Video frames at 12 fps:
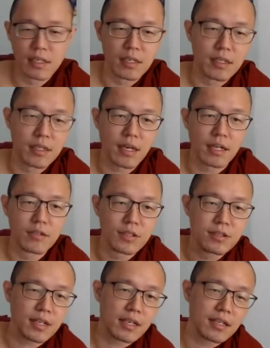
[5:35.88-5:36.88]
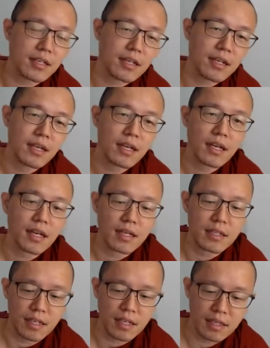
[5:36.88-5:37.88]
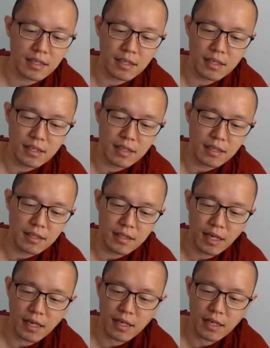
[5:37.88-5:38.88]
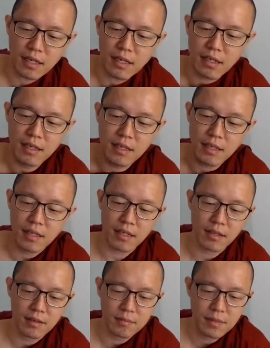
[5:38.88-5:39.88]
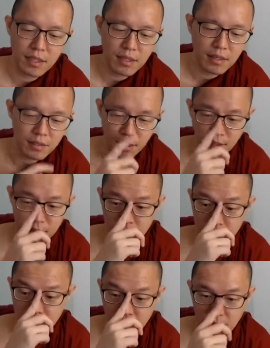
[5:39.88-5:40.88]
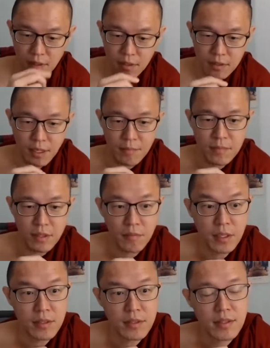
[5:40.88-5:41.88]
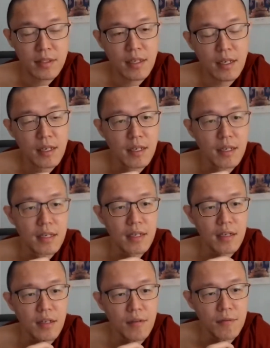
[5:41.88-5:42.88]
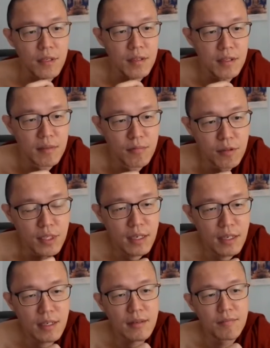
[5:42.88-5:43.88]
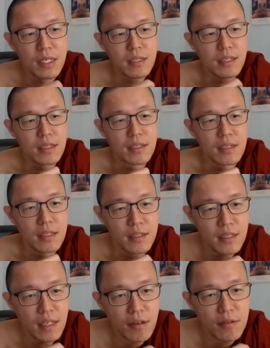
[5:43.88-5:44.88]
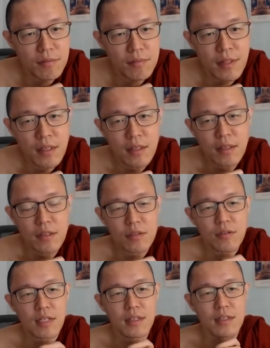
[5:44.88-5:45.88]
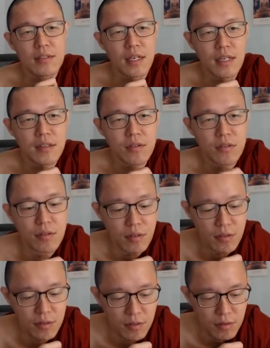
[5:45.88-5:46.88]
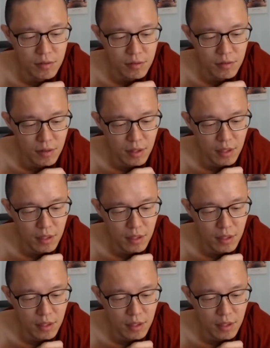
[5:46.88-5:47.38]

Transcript: the countryside, and then there some Brahmins heard of the Buddha being in town, so they decided to go to